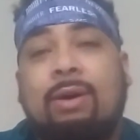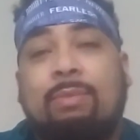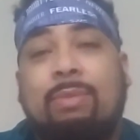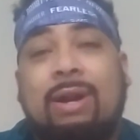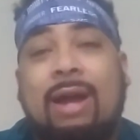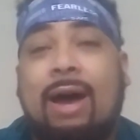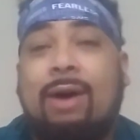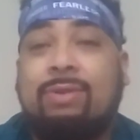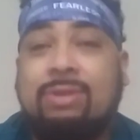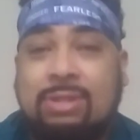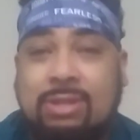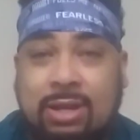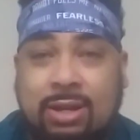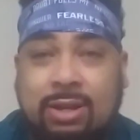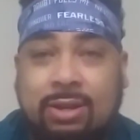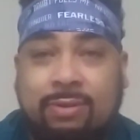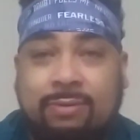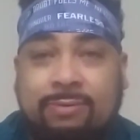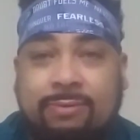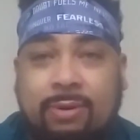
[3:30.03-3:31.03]
But I was
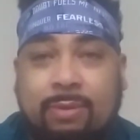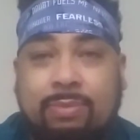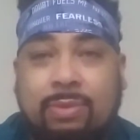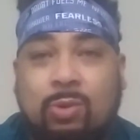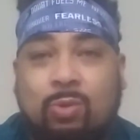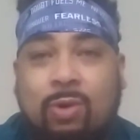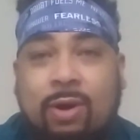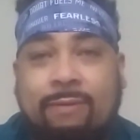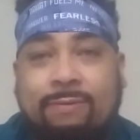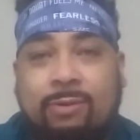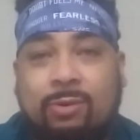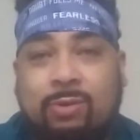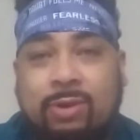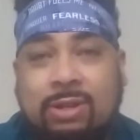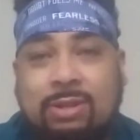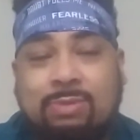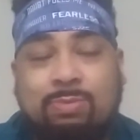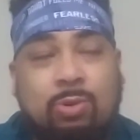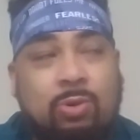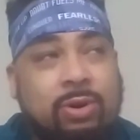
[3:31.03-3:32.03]
thinking from the
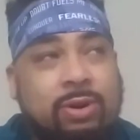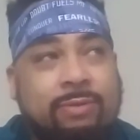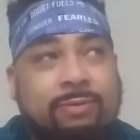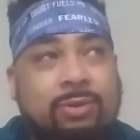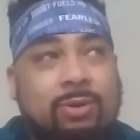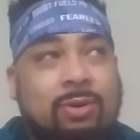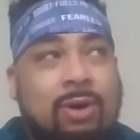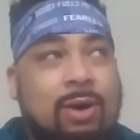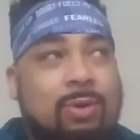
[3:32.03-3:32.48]
referee's point of view.